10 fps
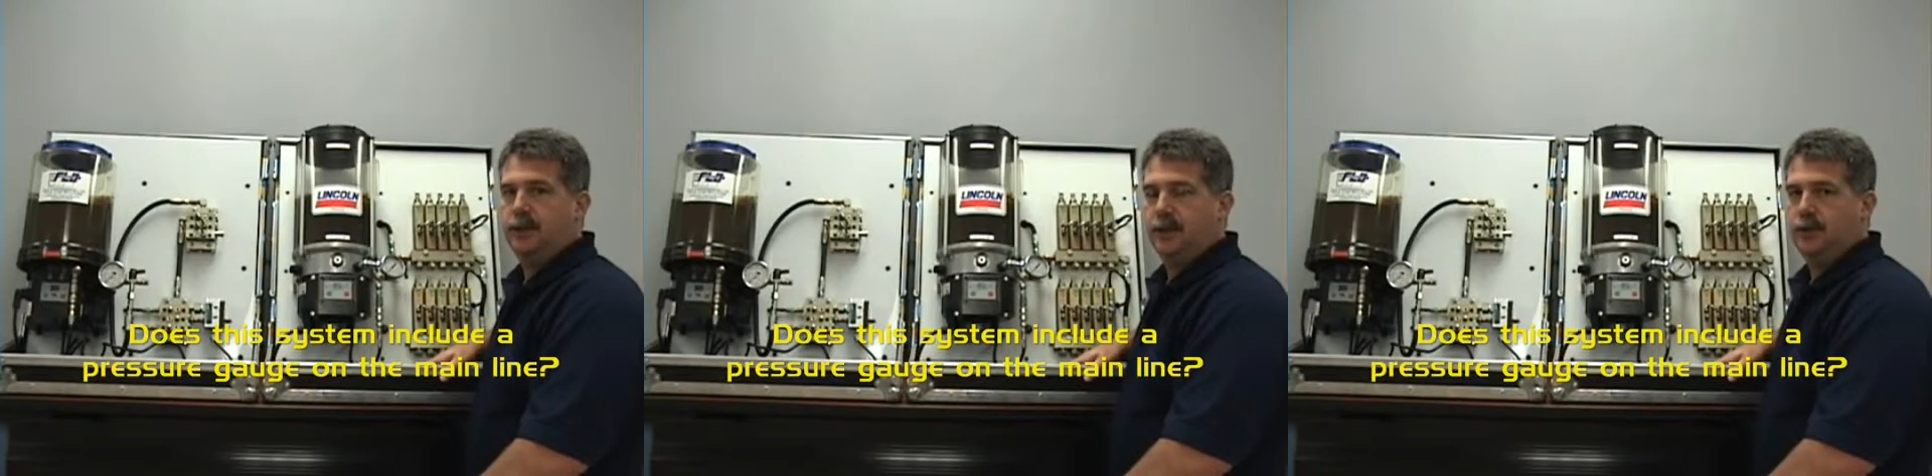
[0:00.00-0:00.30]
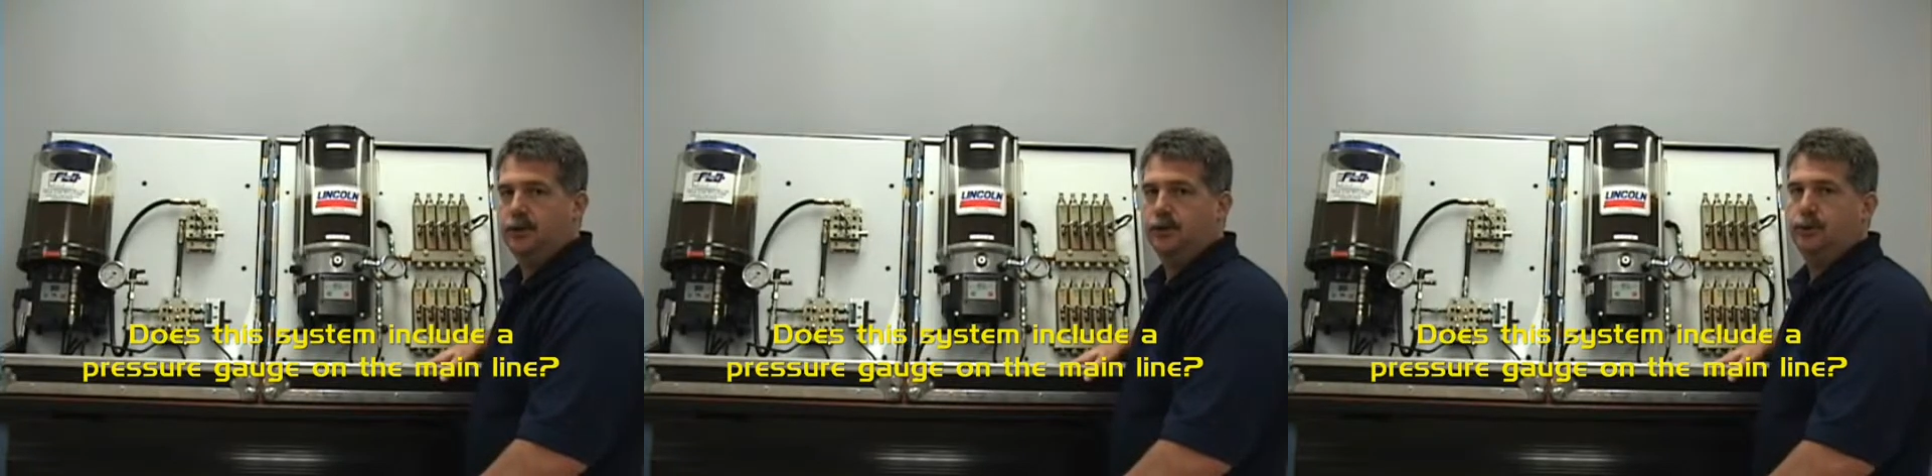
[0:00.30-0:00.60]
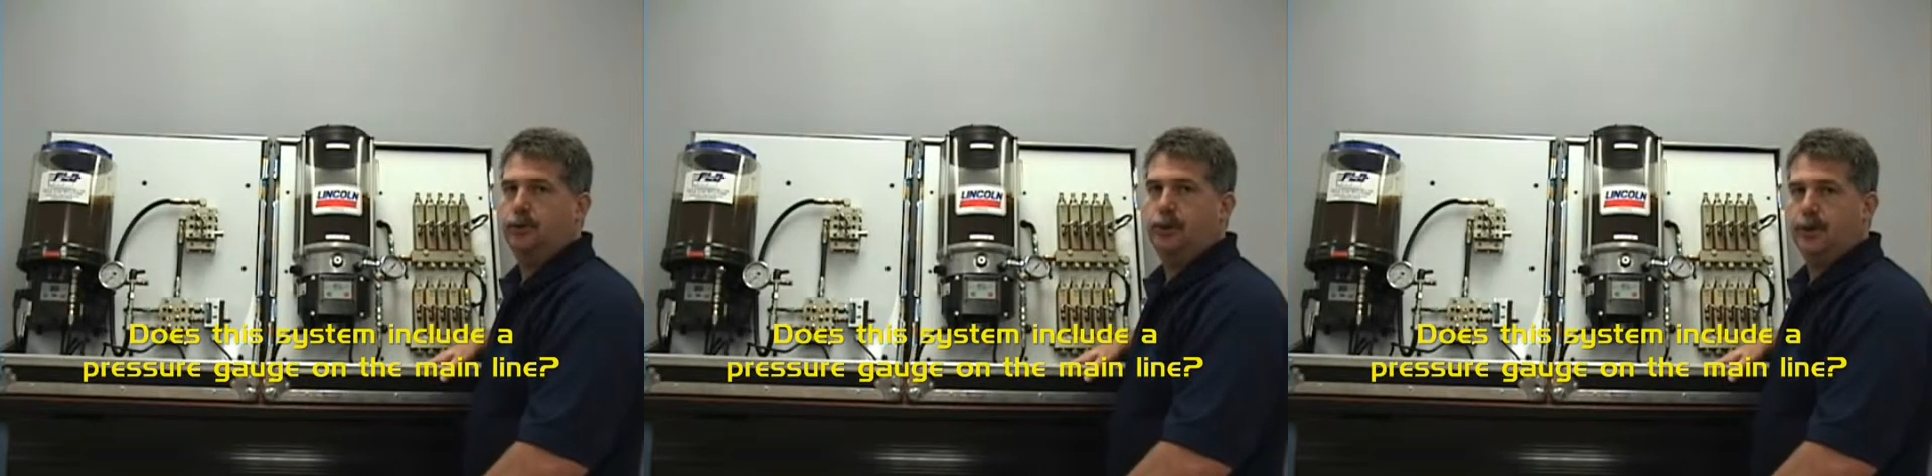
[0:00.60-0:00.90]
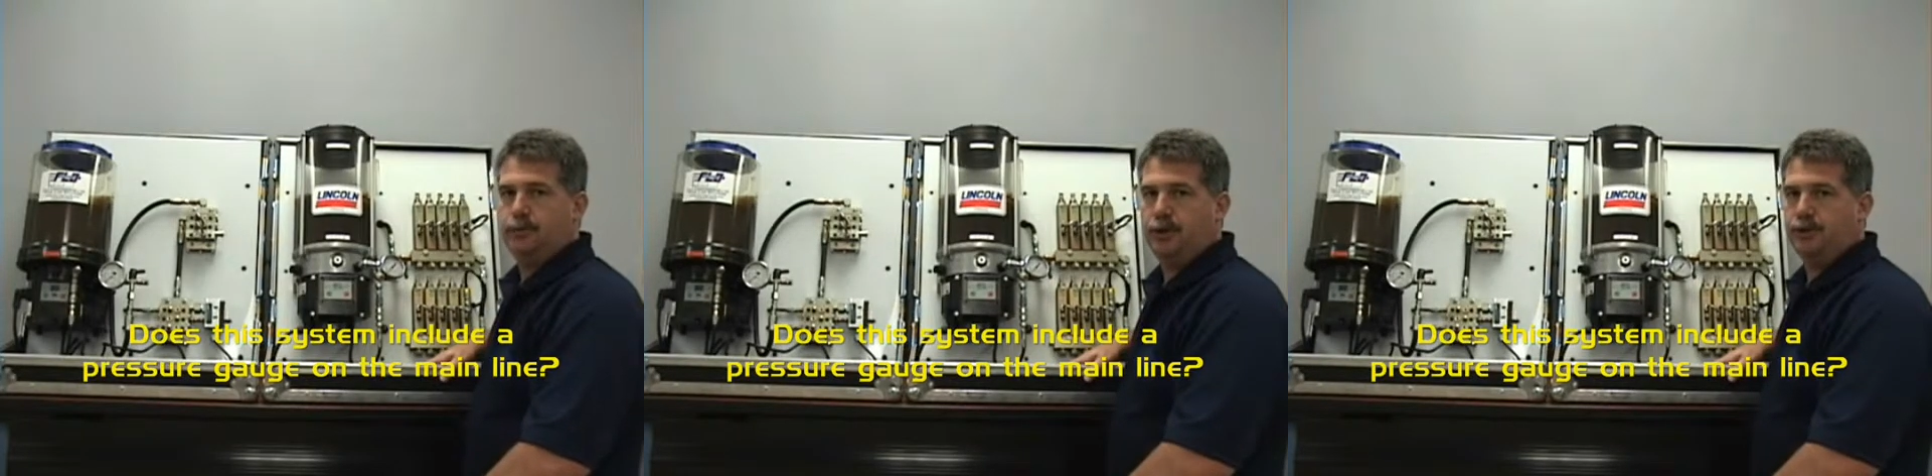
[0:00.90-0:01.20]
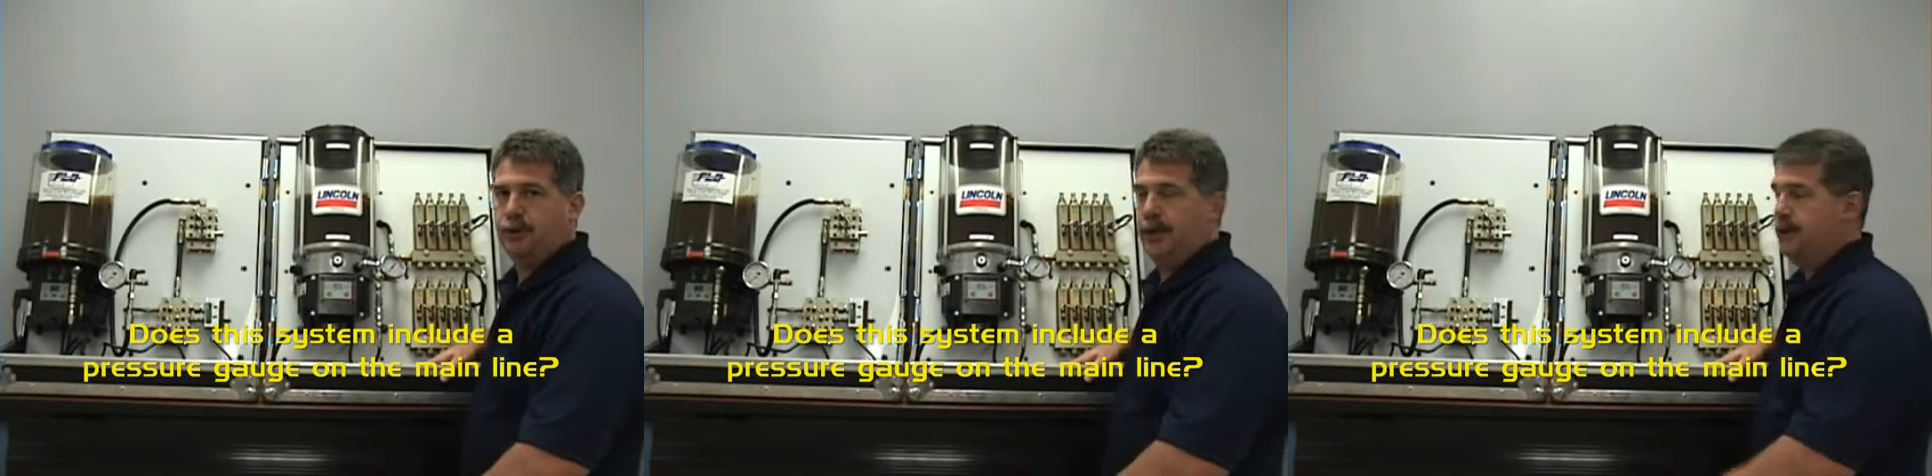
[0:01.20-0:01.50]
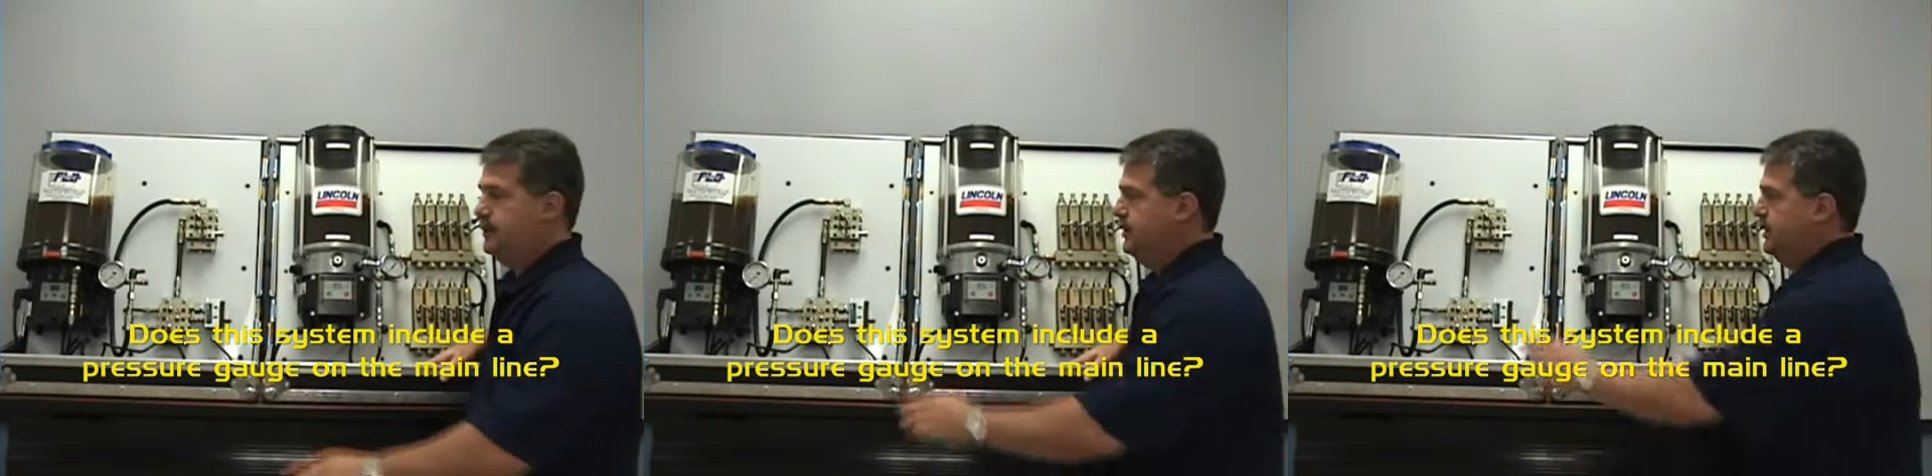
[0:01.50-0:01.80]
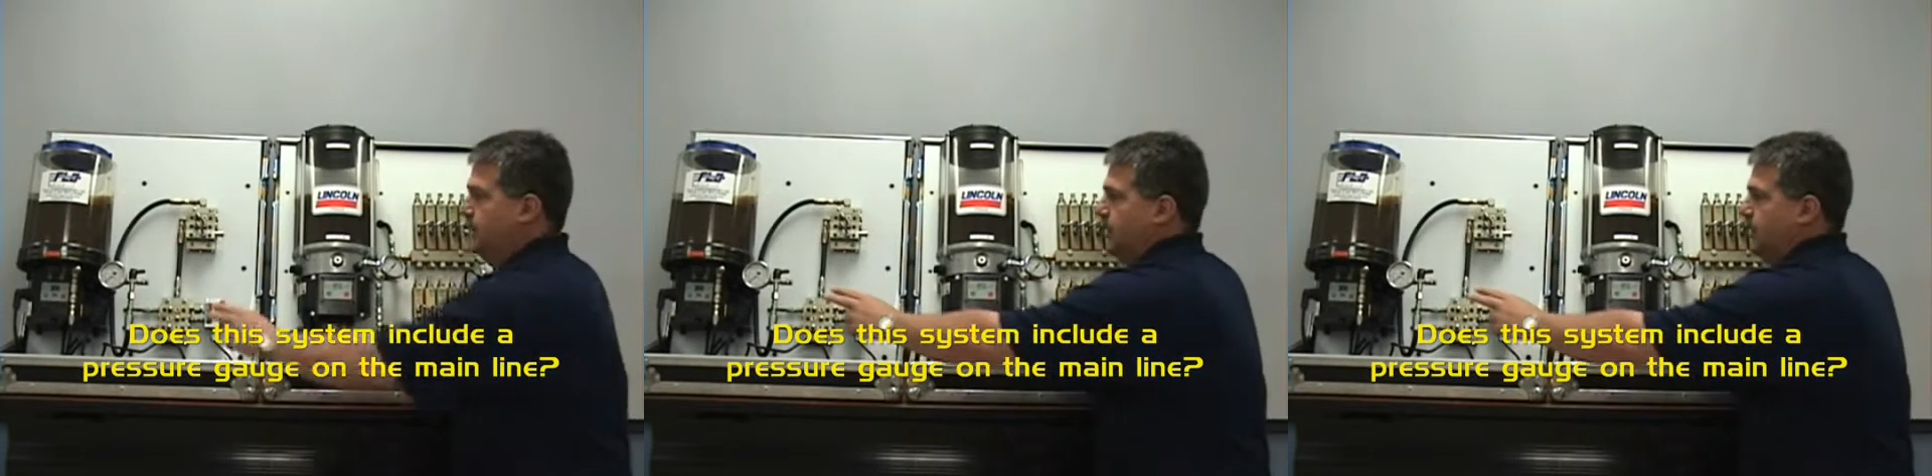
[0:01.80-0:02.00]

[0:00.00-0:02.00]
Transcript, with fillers: include a pressure gauge